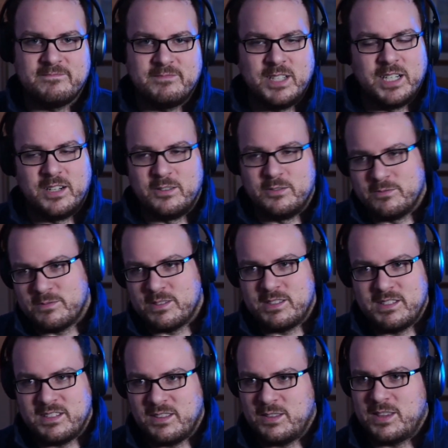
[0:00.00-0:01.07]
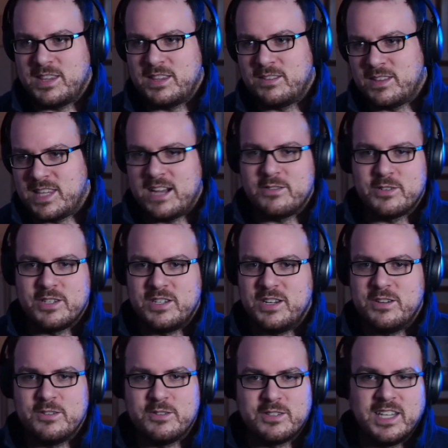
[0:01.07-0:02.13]
you know, 1,000
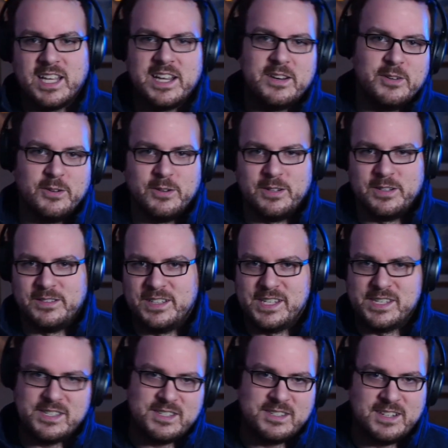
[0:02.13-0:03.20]
years later in this